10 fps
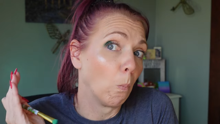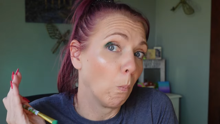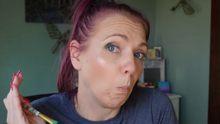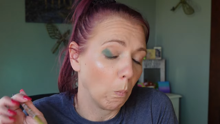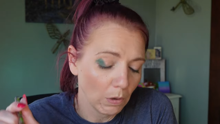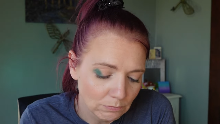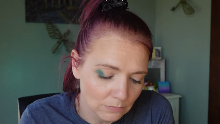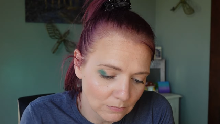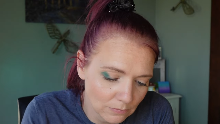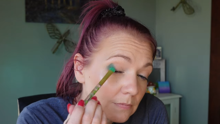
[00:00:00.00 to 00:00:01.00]

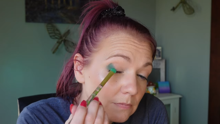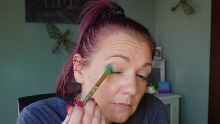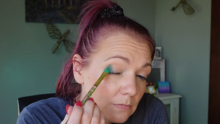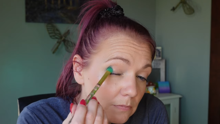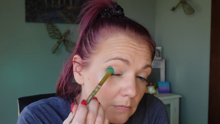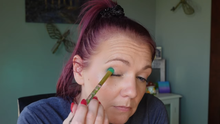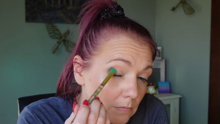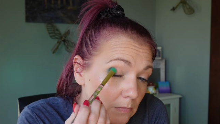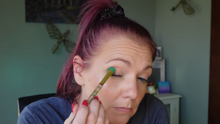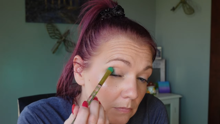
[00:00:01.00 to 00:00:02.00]

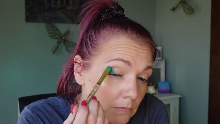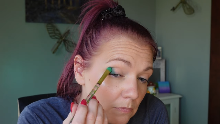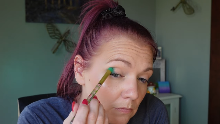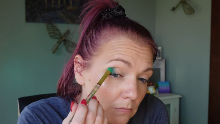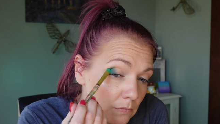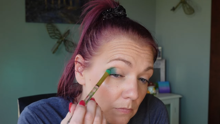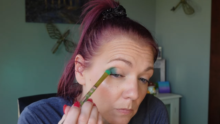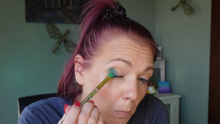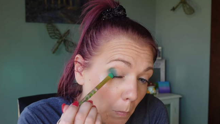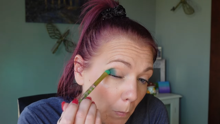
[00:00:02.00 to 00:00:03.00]

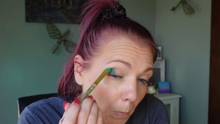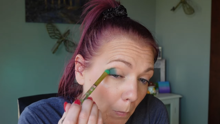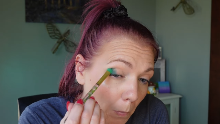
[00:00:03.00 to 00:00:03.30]
Nothing is said.